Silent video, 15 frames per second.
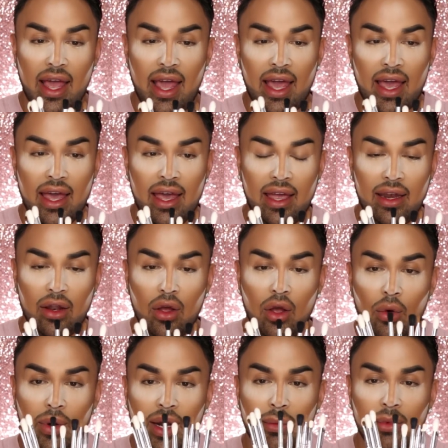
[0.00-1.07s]
And
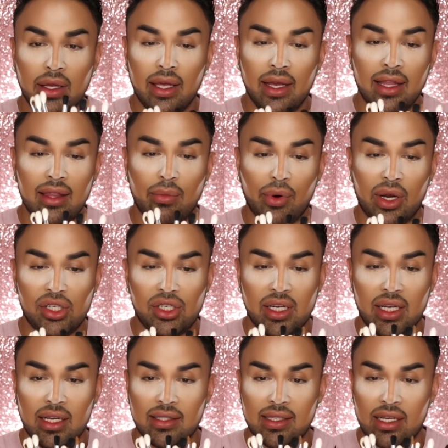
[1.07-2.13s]
when I'm looking at the
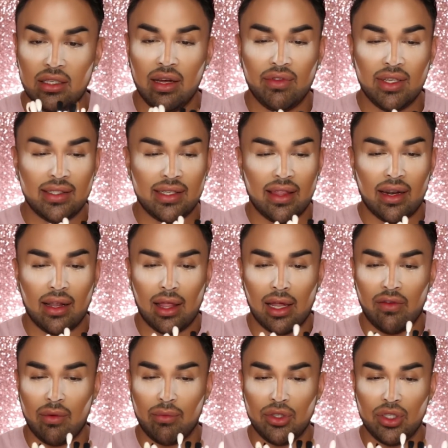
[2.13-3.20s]
brushes, I do have to say that a lot
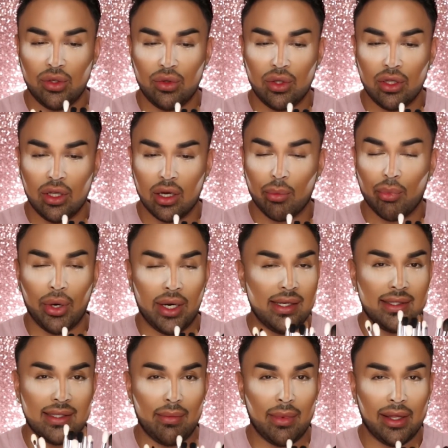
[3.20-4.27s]
of them do look pretty
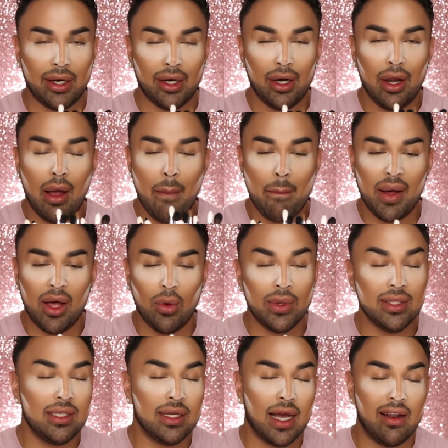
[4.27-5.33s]
similar, but
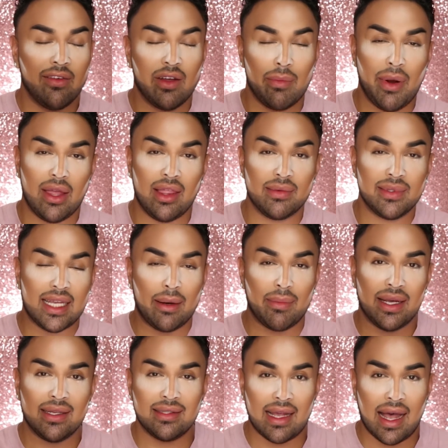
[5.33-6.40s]
once you kind of compare them side
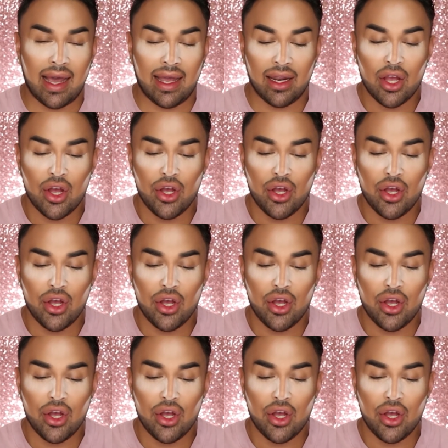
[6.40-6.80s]
by side,